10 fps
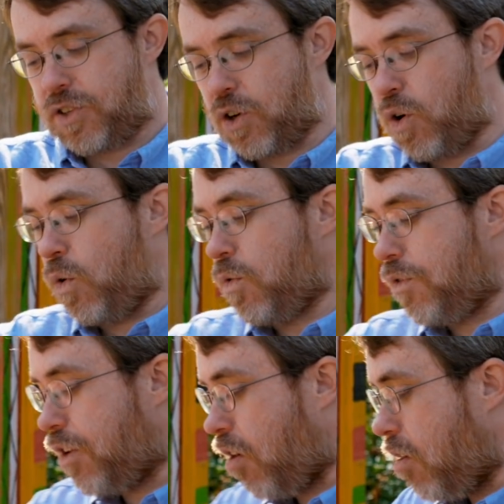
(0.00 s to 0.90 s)
So
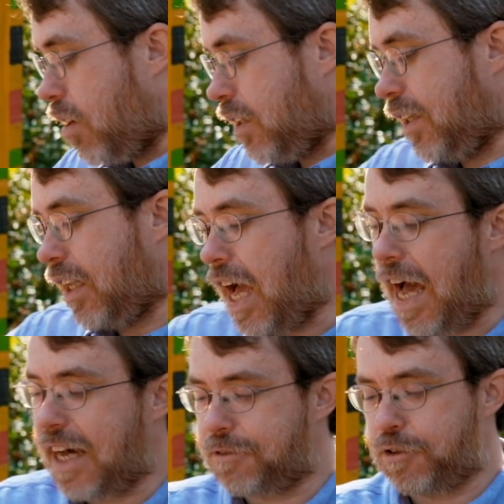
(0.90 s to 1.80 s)
there are a
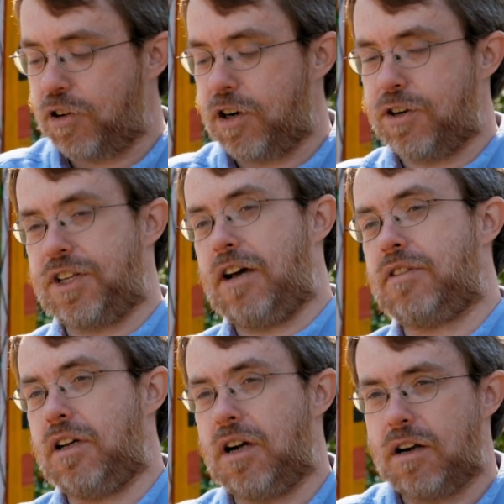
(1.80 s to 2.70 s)
lot of critters
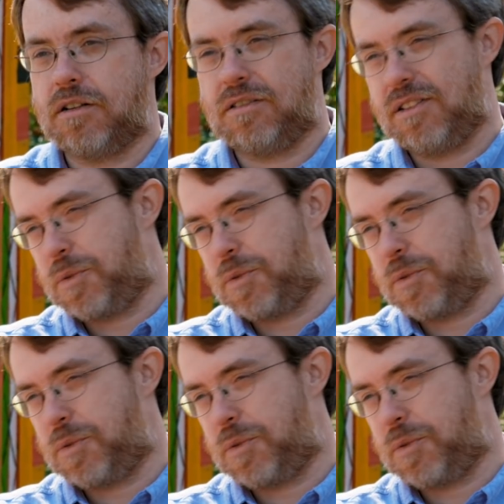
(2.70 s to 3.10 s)
out there,